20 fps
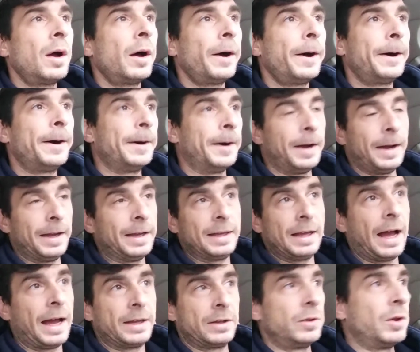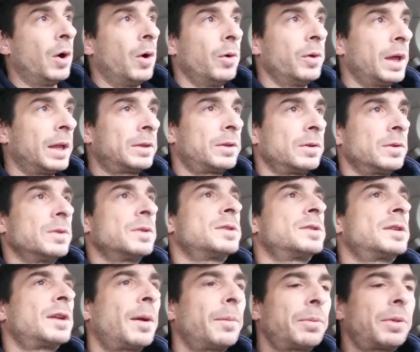Uh, I, I know that there's
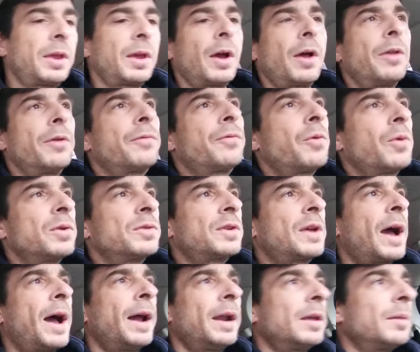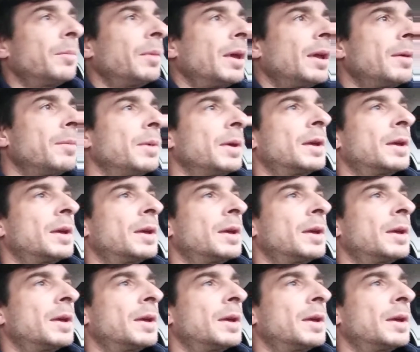something other force guiding me